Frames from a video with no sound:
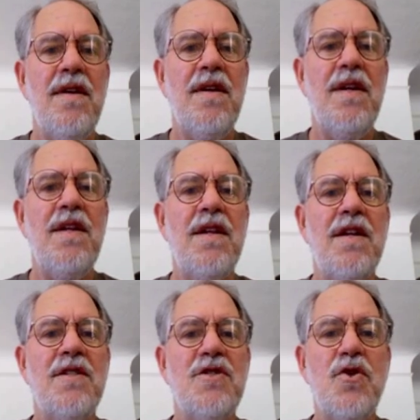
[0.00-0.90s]
In a
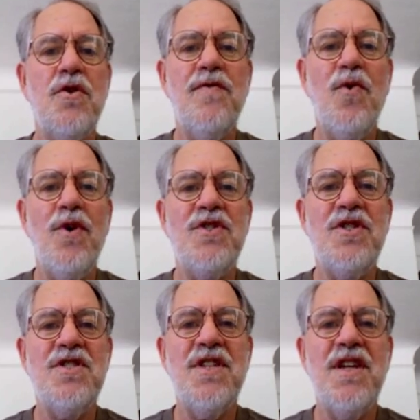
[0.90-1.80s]
concerned voice,
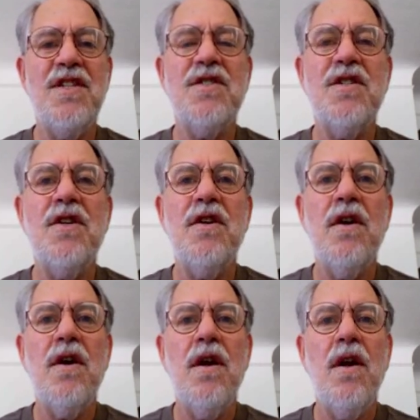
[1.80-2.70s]
she says,
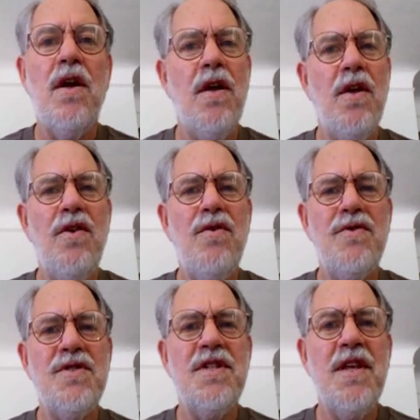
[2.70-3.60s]
You
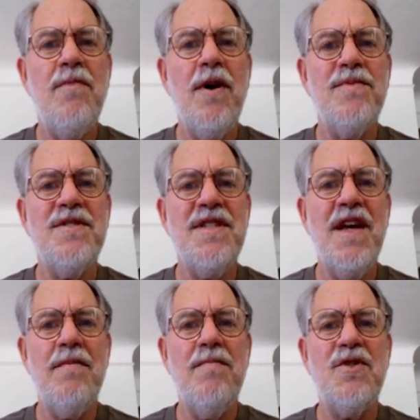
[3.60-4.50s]
seem
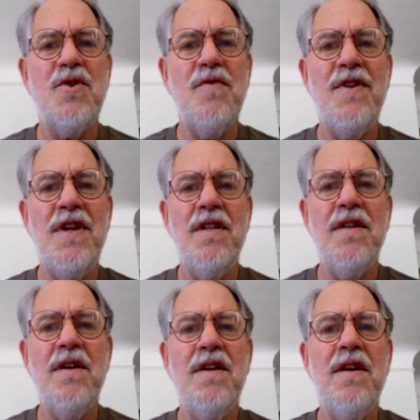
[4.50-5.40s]
upset, Mr.
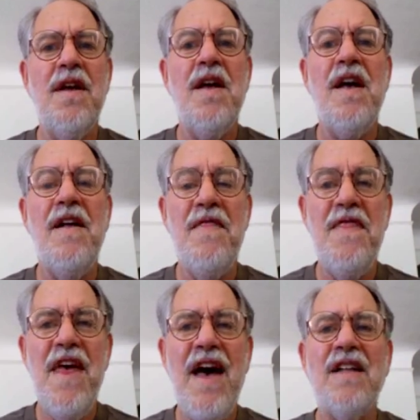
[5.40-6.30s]
Vanilla, and
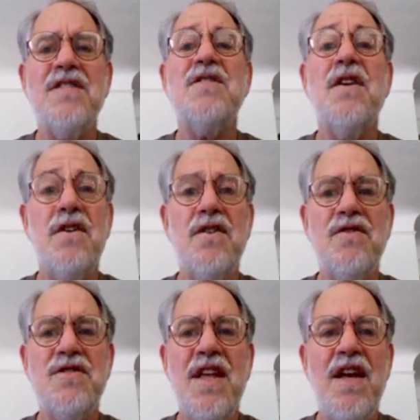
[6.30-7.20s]
that's
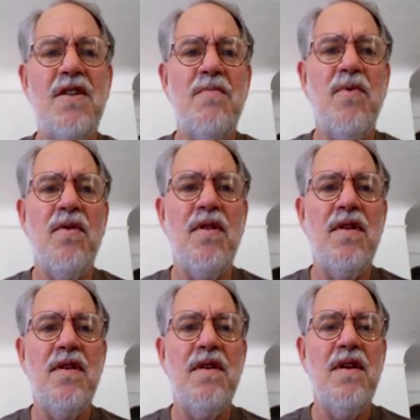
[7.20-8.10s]
understandable.
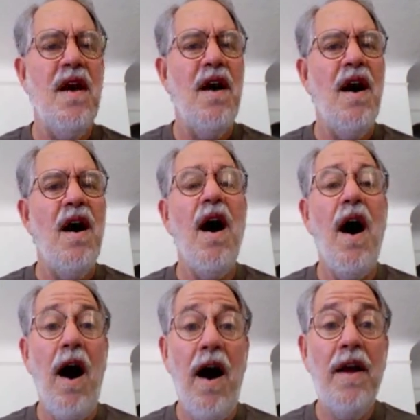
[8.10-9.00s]

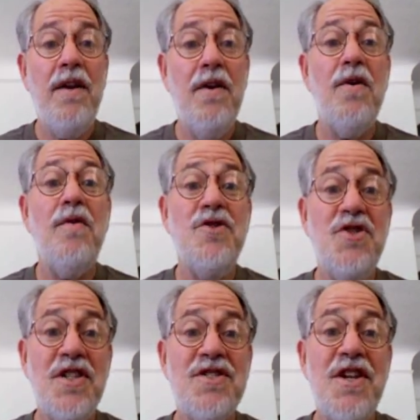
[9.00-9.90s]
I know
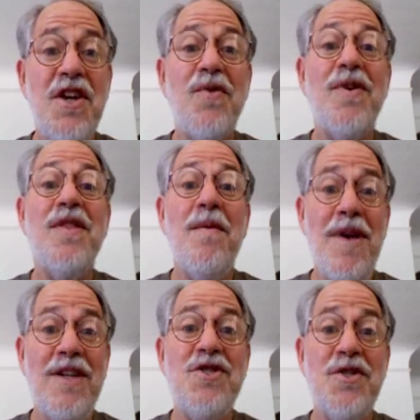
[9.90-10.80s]
just hearing the
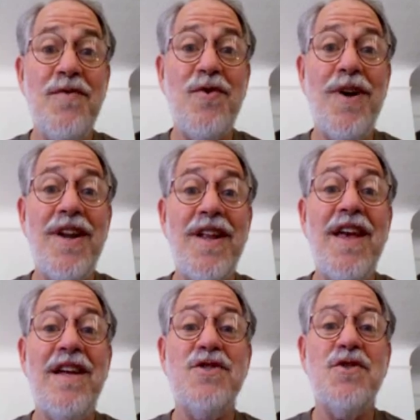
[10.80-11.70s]
mention of credit
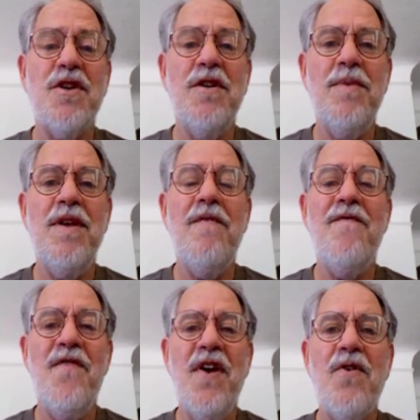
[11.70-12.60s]
cancer can be a
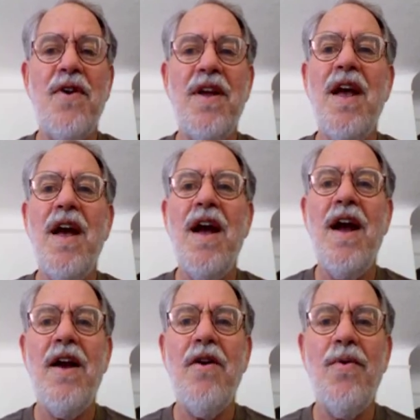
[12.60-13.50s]
very
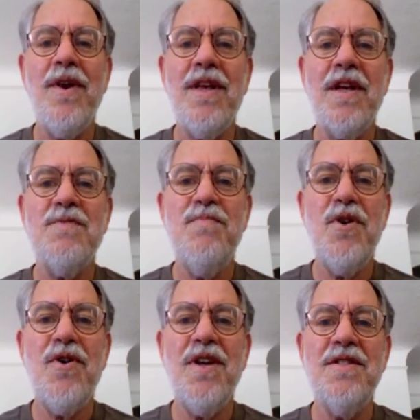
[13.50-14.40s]
harrowing
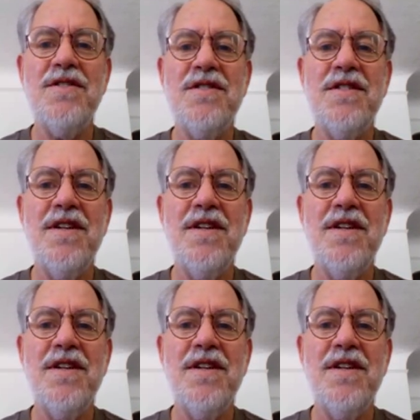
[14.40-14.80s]
experience.